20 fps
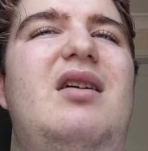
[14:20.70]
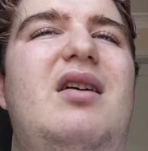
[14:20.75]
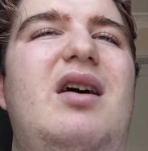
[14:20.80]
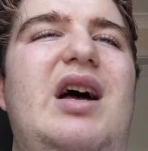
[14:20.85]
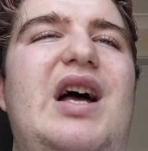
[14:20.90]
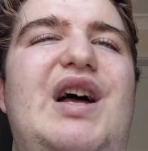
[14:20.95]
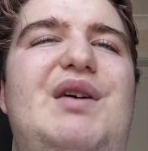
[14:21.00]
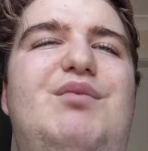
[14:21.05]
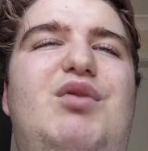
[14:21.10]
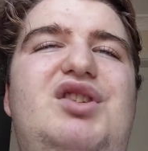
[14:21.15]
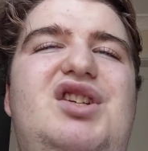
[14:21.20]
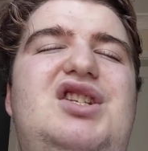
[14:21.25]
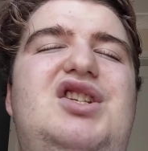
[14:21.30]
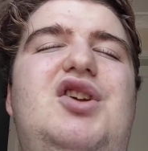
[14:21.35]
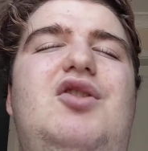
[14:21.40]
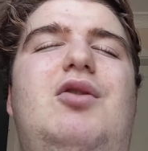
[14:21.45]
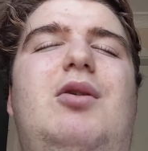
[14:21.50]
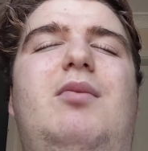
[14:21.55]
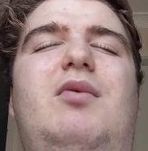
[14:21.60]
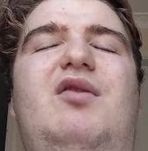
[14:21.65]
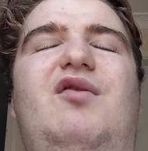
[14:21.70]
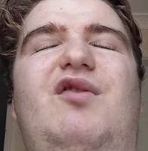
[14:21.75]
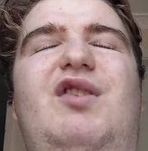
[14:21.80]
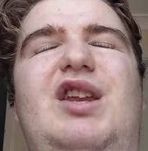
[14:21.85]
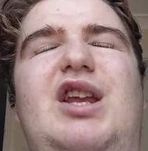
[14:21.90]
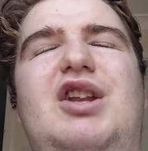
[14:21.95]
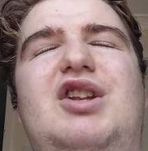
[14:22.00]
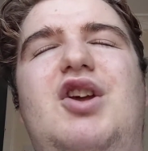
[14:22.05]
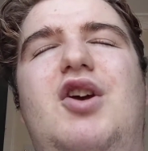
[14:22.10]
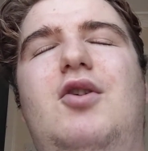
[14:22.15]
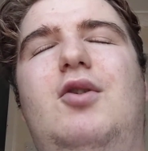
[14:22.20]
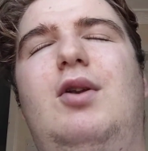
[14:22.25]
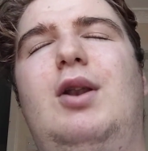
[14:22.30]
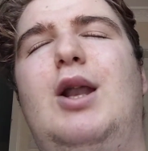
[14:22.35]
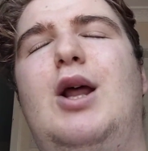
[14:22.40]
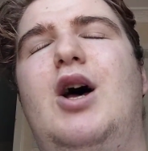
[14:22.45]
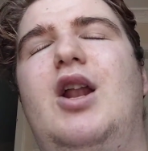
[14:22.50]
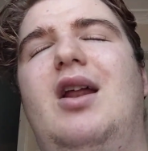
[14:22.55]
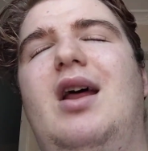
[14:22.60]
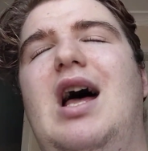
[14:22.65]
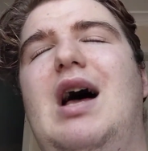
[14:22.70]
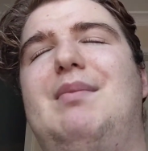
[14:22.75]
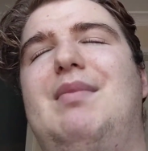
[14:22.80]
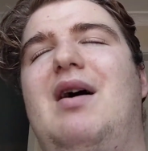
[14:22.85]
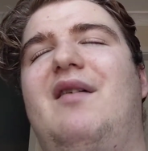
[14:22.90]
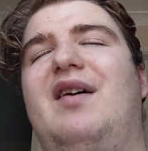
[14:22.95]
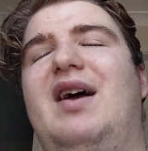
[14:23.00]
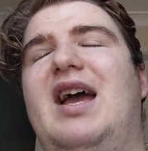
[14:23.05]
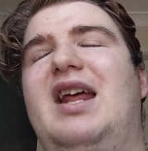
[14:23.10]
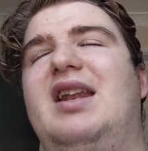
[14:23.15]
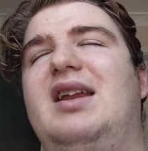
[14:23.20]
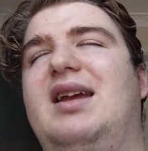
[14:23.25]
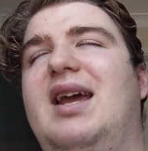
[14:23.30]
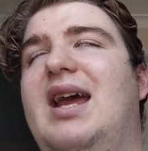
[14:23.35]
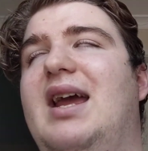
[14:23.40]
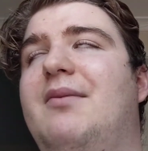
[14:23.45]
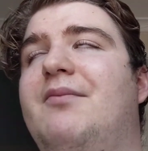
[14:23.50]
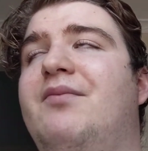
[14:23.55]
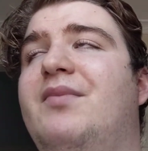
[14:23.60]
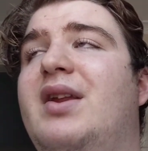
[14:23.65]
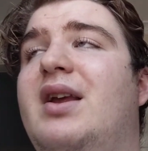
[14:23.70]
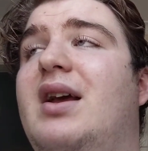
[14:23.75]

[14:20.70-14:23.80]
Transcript: but you do learn about that in the game.